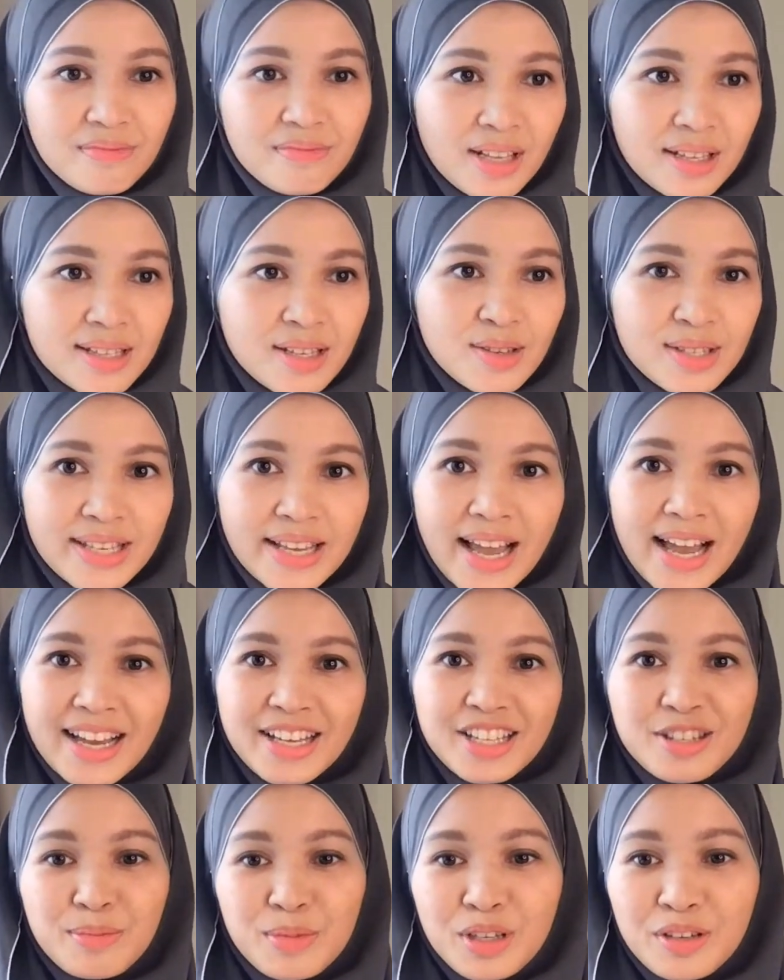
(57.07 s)
So say hi
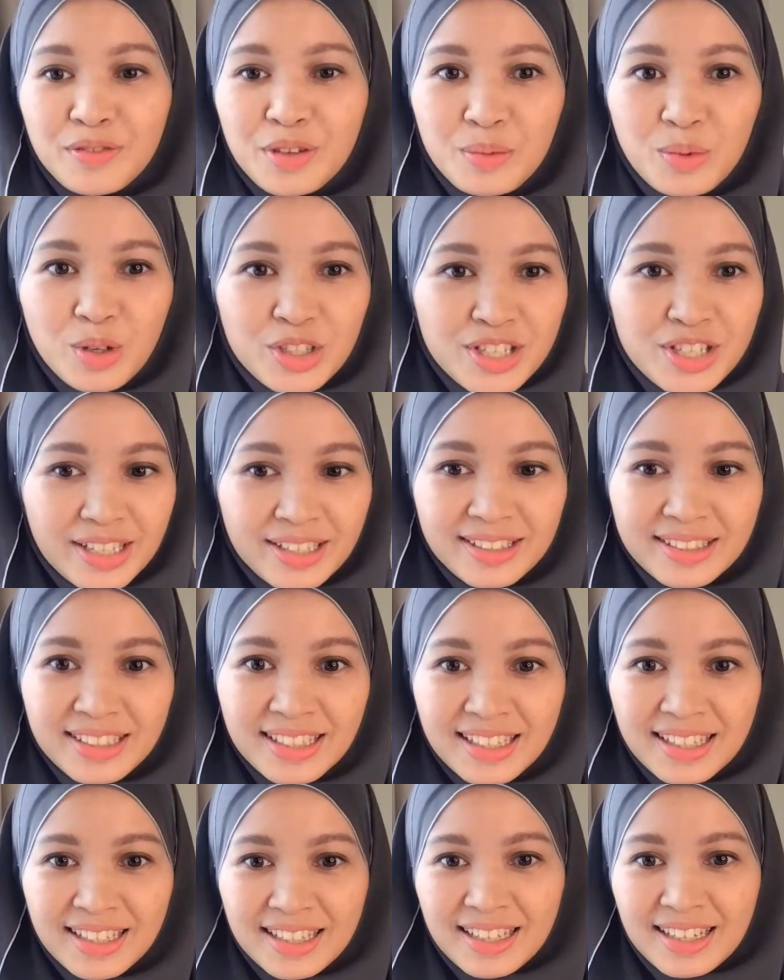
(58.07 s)
to me if you're watching.
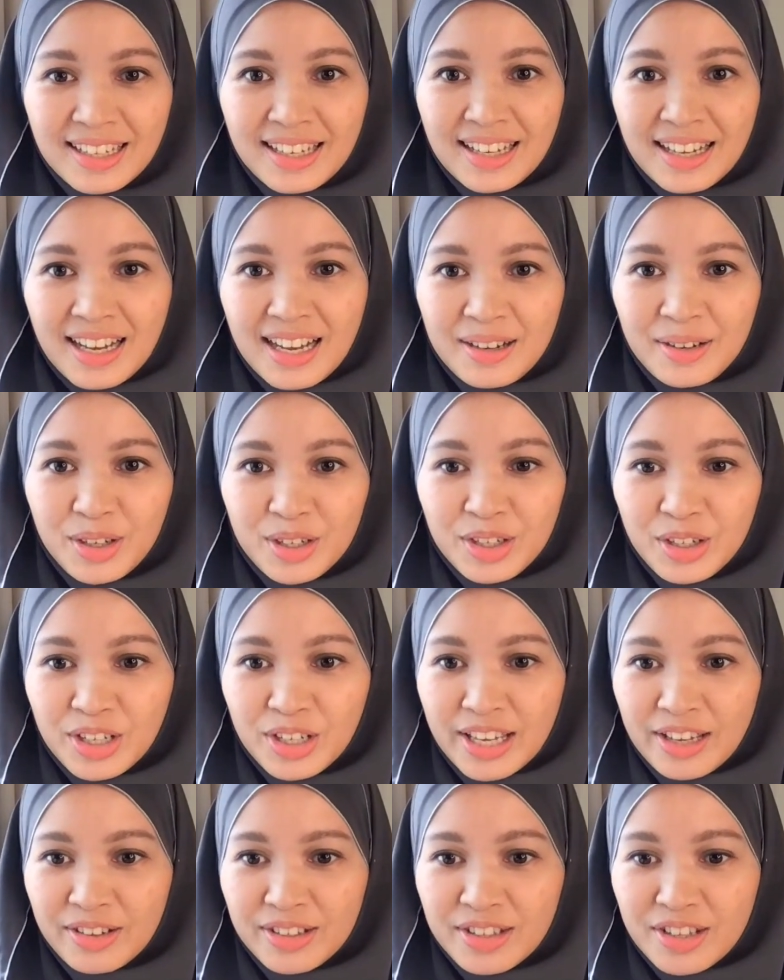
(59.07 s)
I'm going to
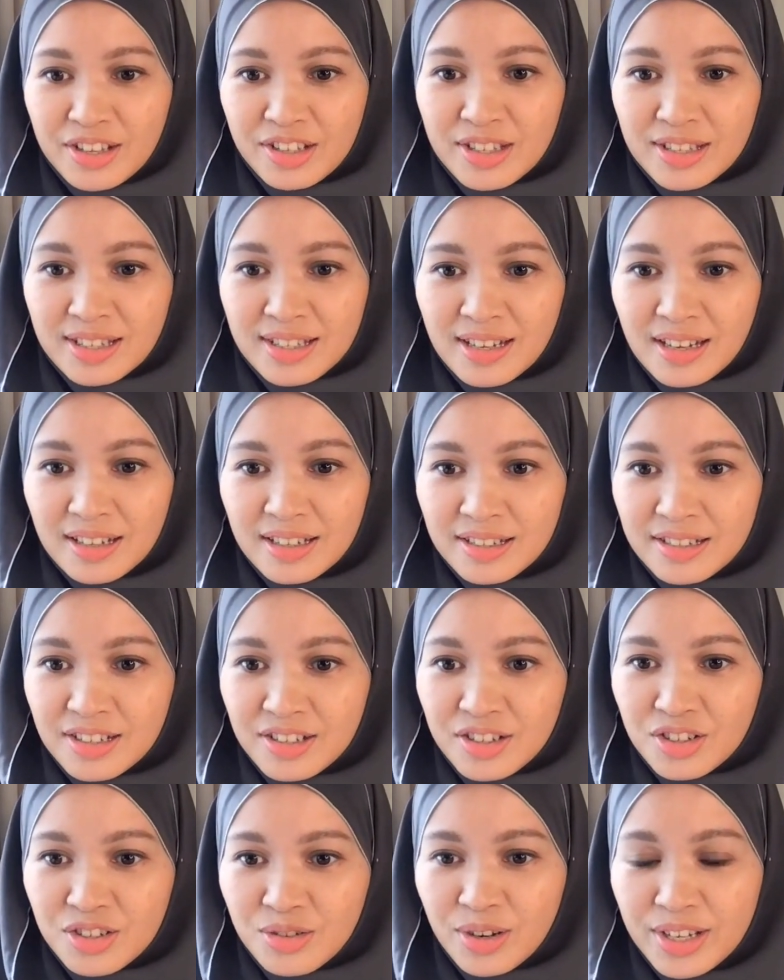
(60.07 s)
get started
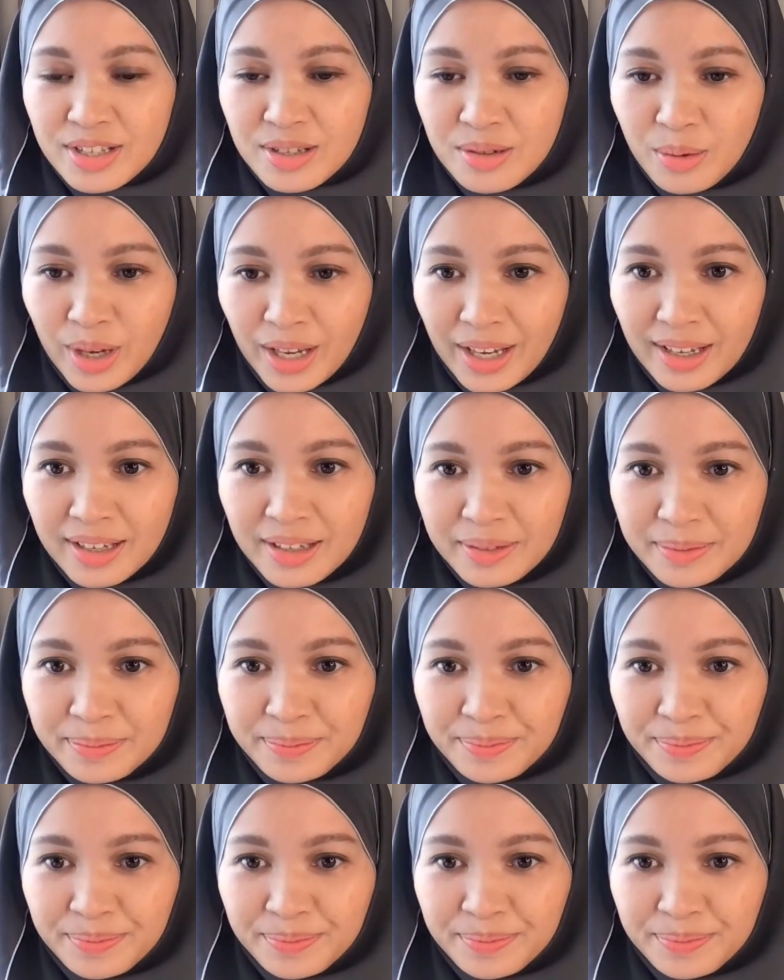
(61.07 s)
straight away.